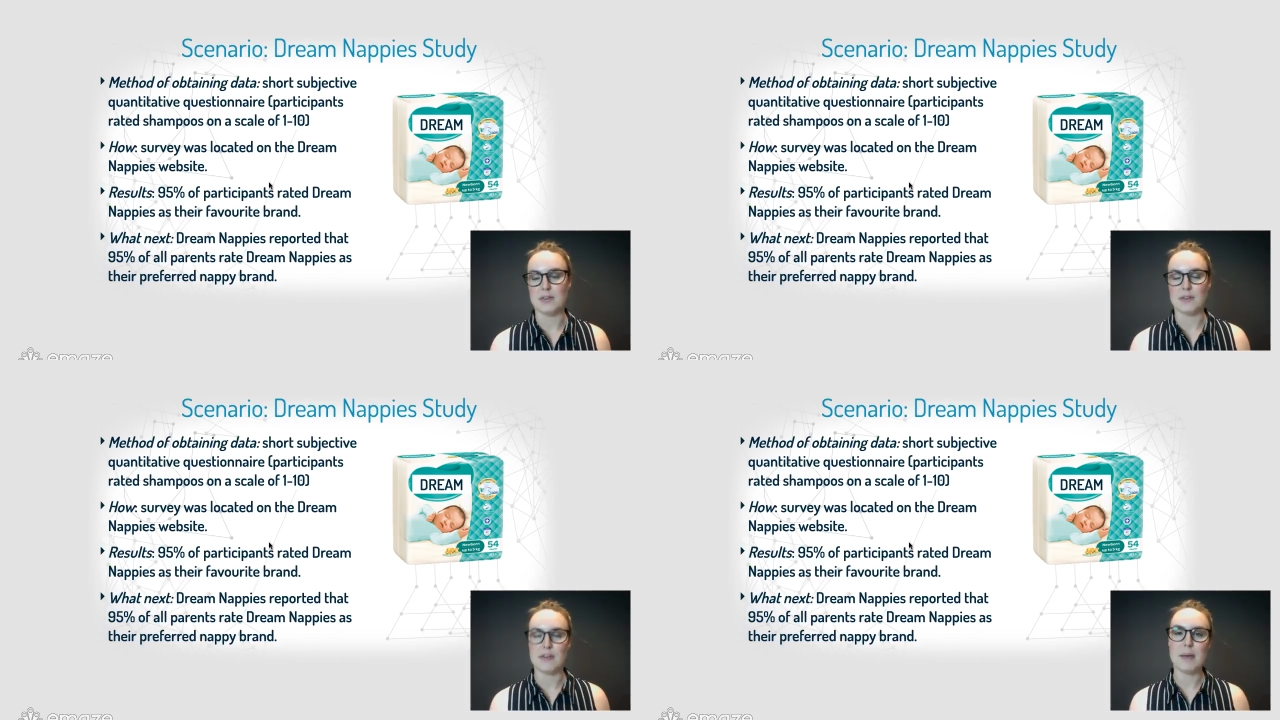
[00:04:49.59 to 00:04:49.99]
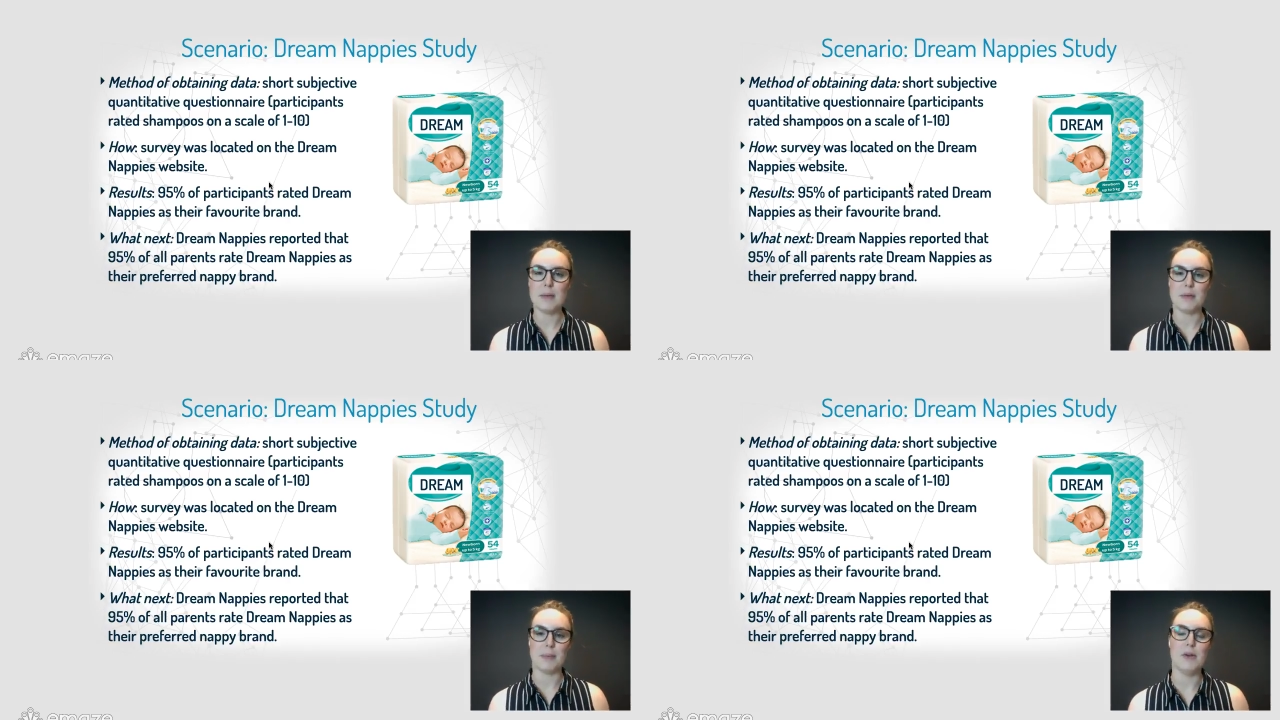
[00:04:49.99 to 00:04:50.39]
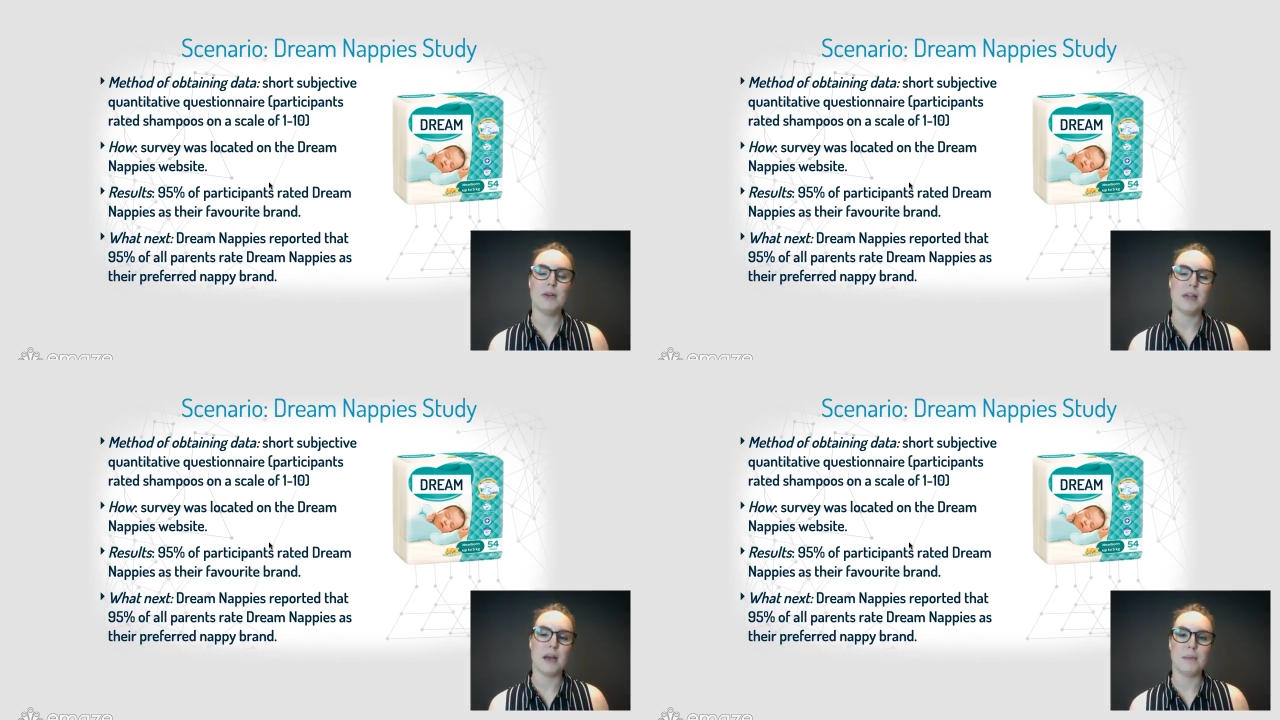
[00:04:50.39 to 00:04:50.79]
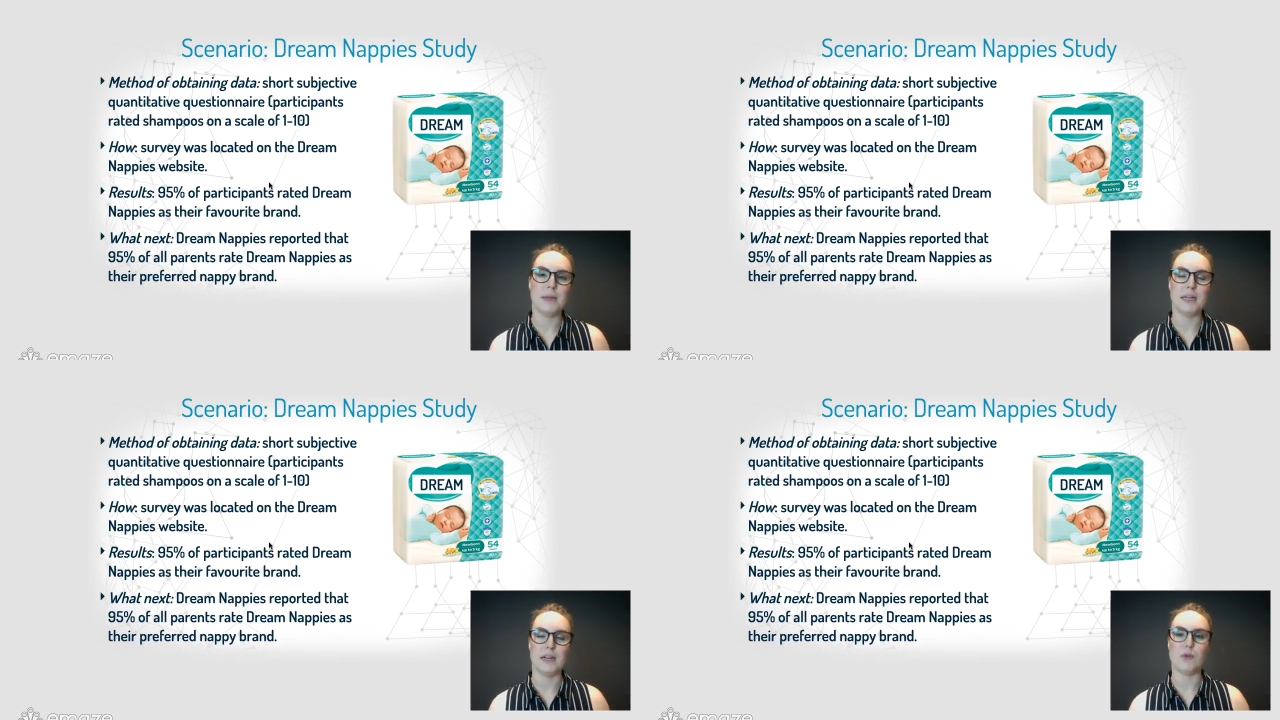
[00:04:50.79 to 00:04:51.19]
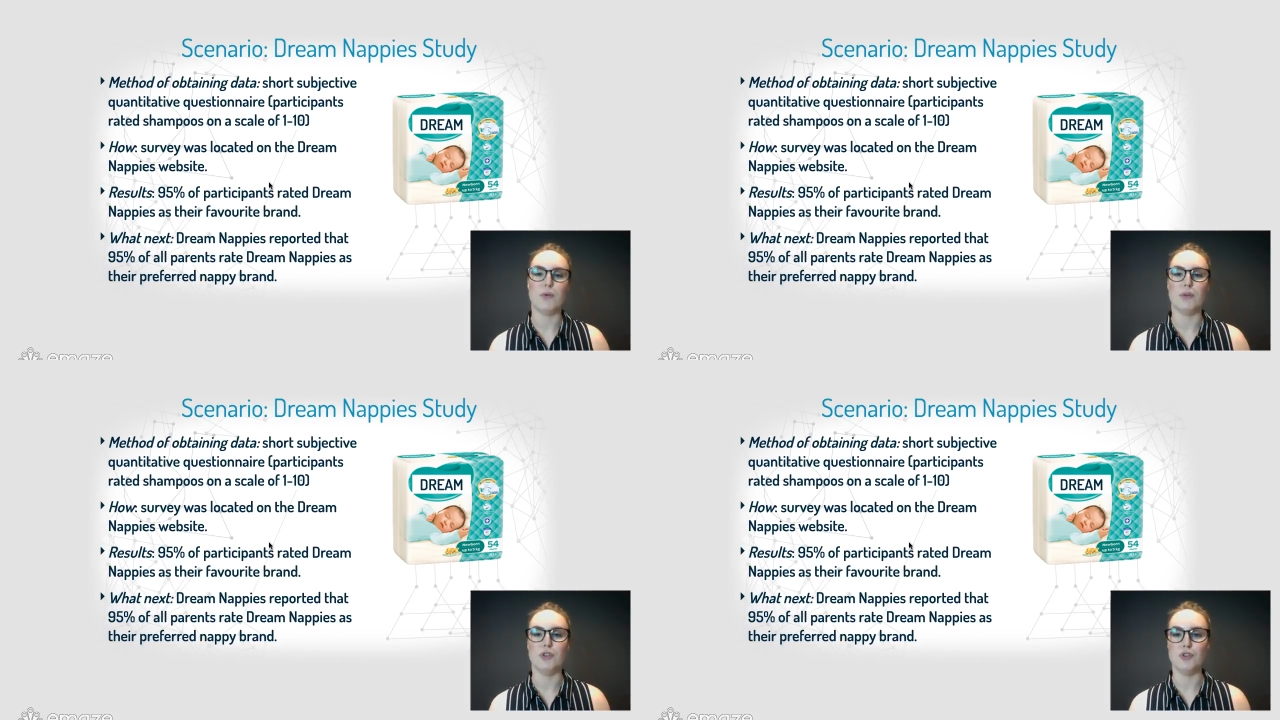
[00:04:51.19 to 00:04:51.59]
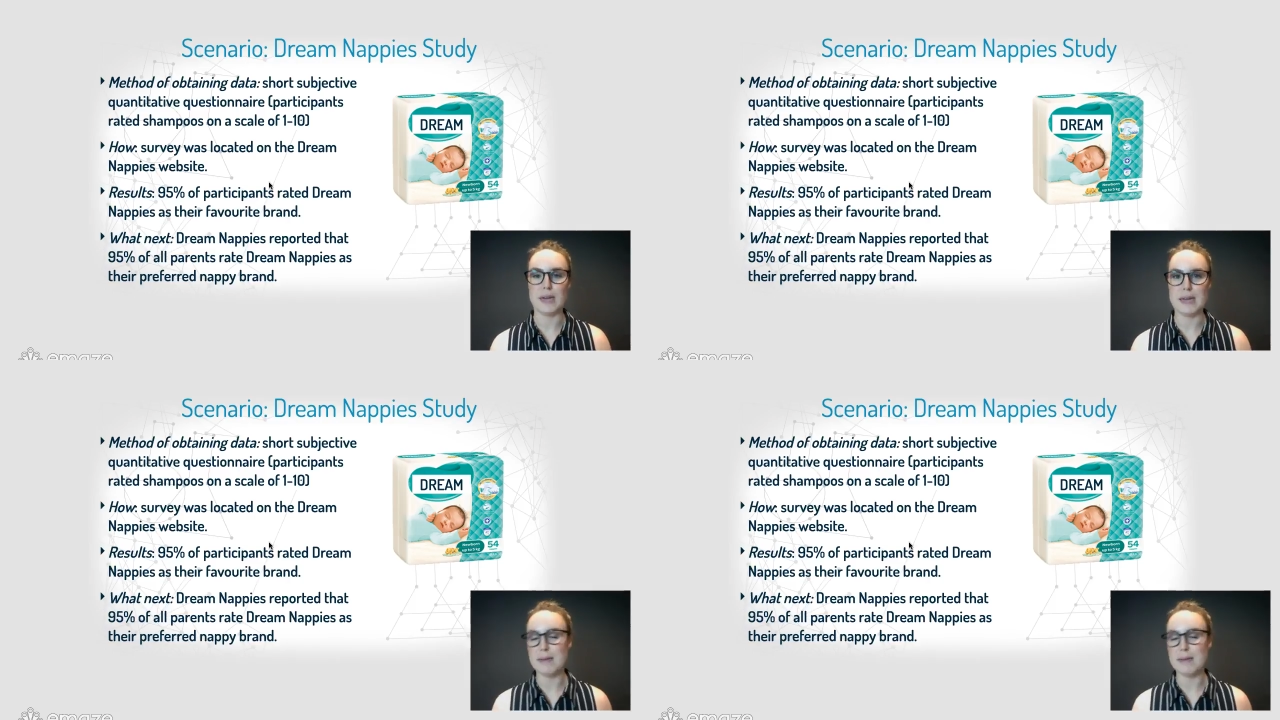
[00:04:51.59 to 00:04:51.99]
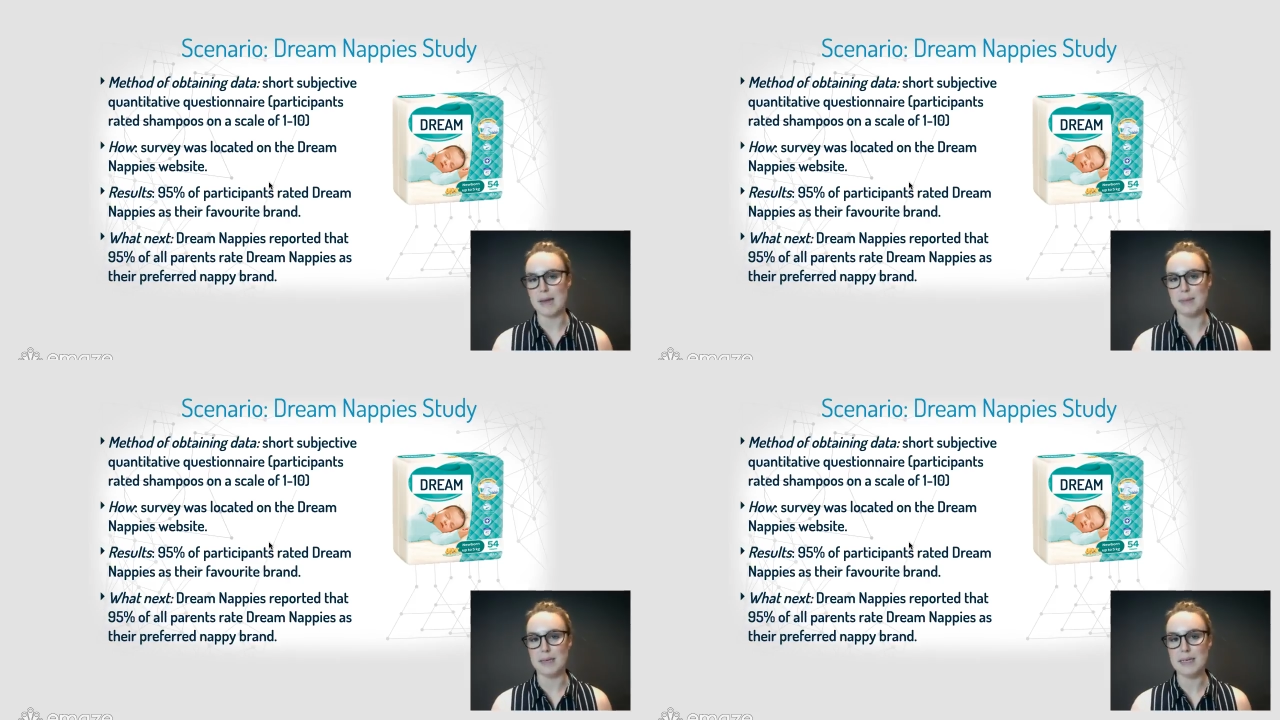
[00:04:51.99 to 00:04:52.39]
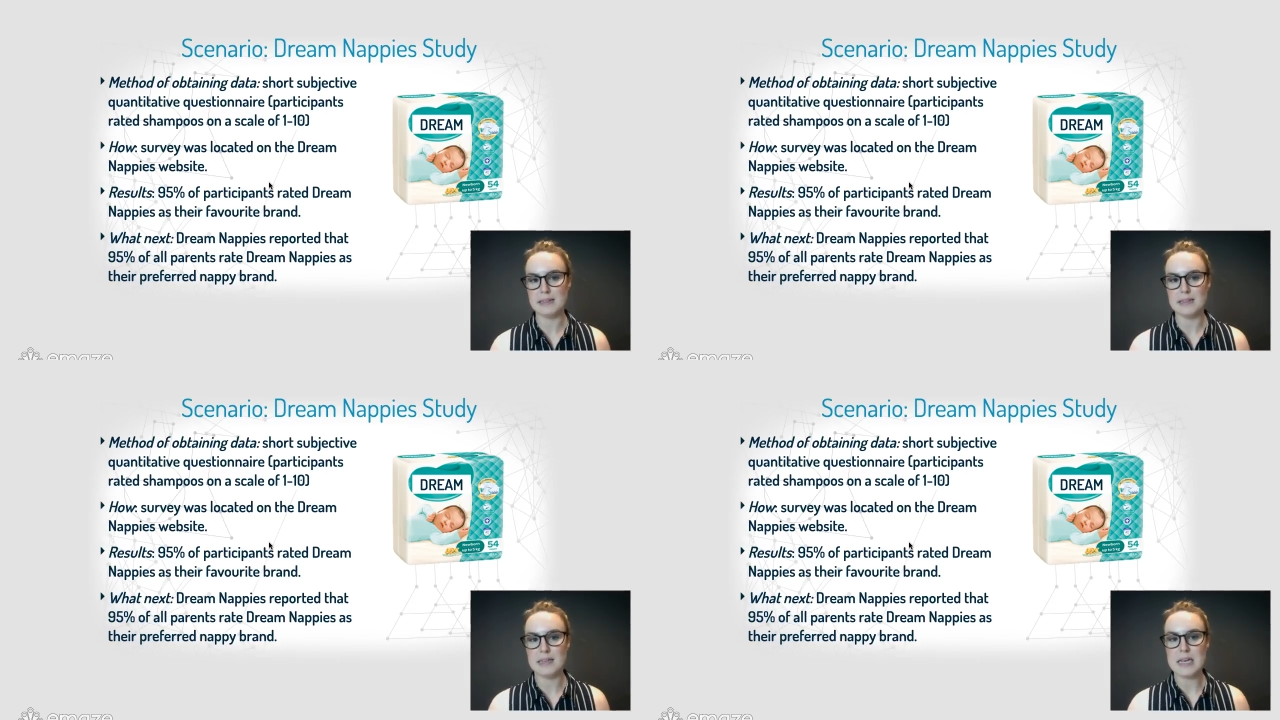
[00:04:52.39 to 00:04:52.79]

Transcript: So I've come up with my own company and I've called it Dream Nappies,